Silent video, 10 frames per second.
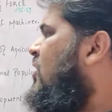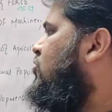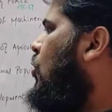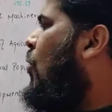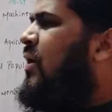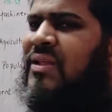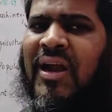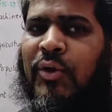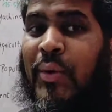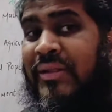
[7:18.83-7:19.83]
So what they
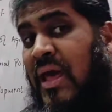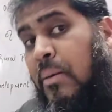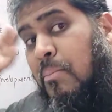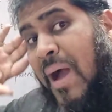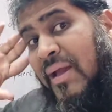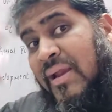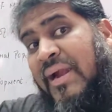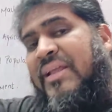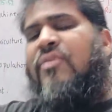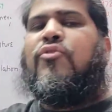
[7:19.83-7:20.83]
are doing, they are
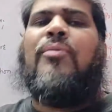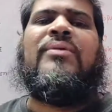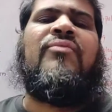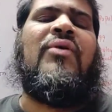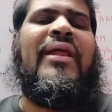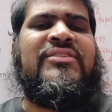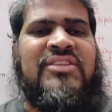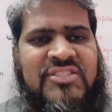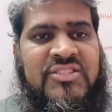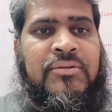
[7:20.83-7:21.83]
migrating from their
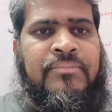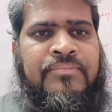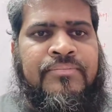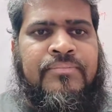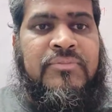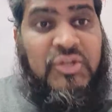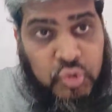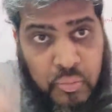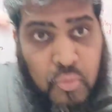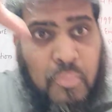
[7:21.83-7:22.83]
villages
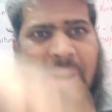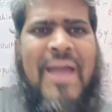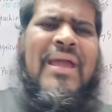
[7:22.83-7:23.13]
to Mumbai.